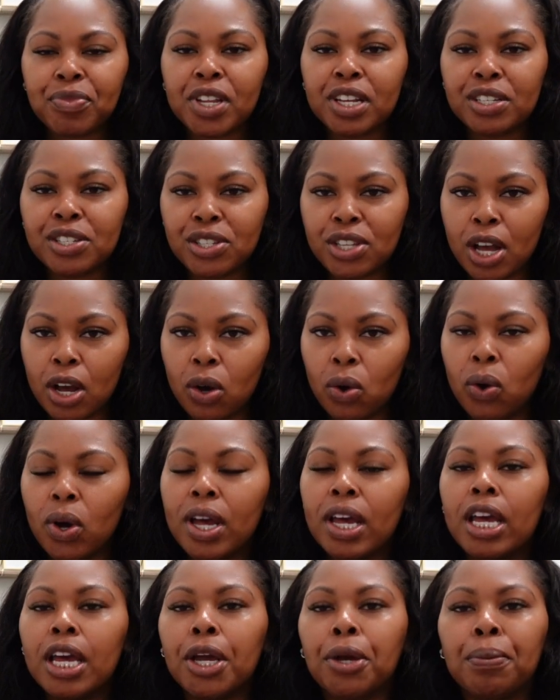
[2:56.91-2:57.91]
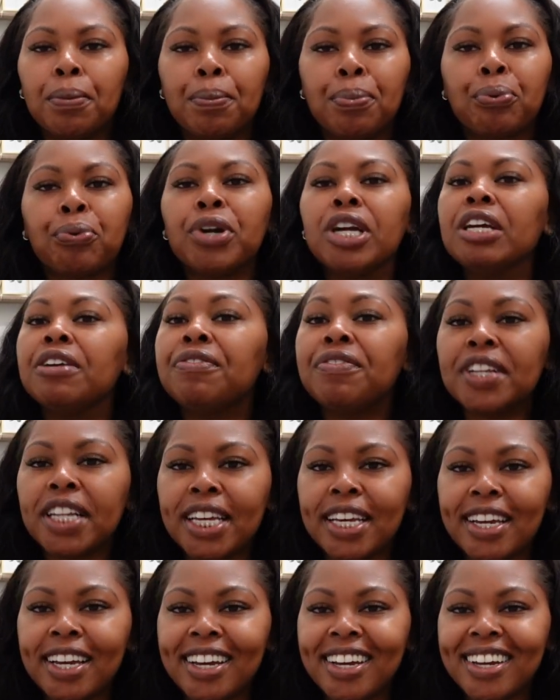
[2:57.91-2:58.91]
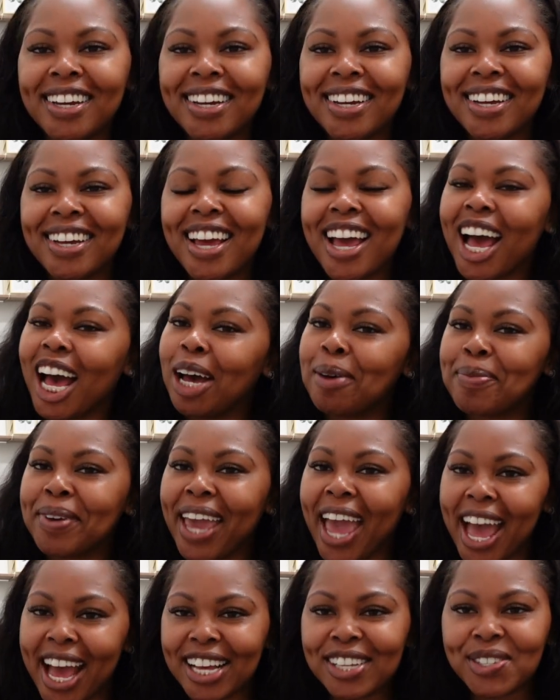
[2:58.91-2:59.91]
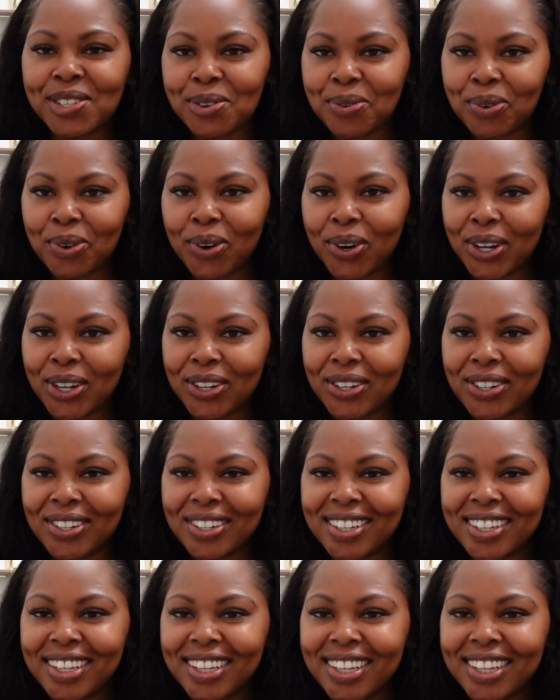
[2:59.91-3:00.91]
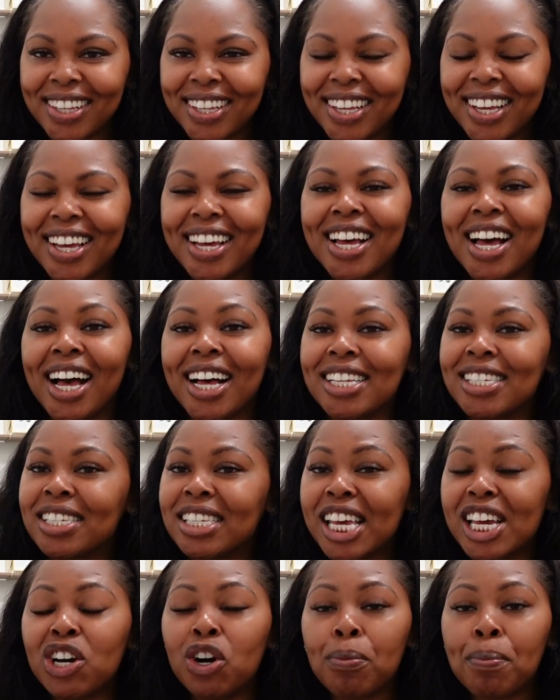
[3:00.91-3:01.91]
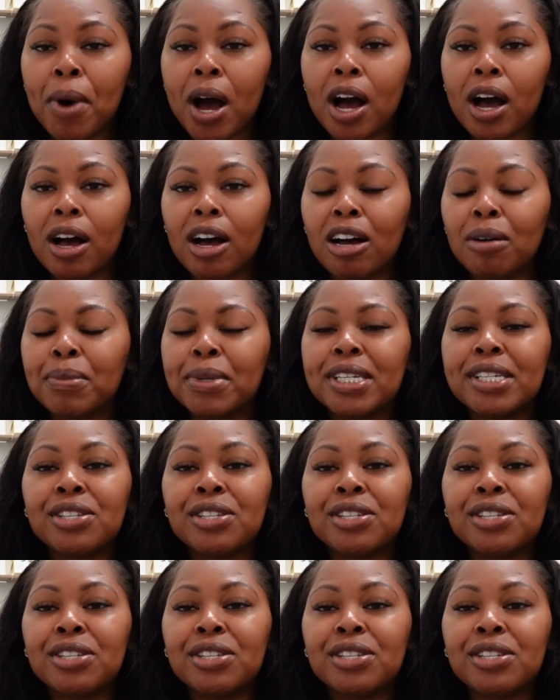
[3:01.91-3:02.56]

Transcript: So briefly, I'm Cassie Royal, a single mom,